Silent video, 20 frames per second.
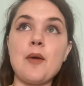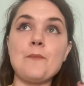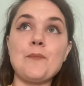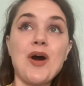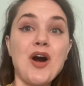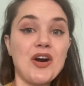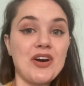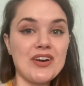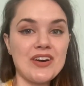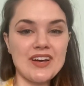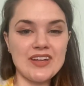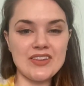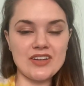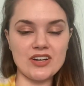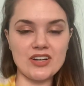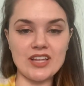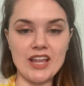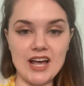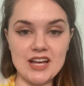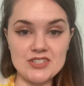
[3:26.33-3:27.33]
part in their
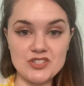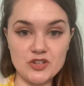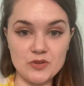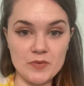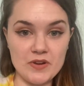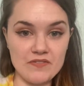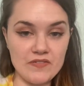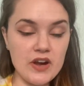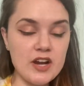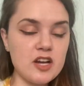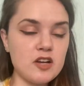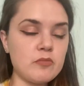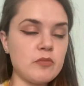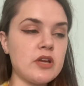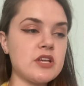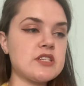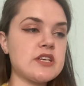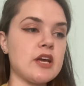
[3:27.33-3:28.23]
classroom environment,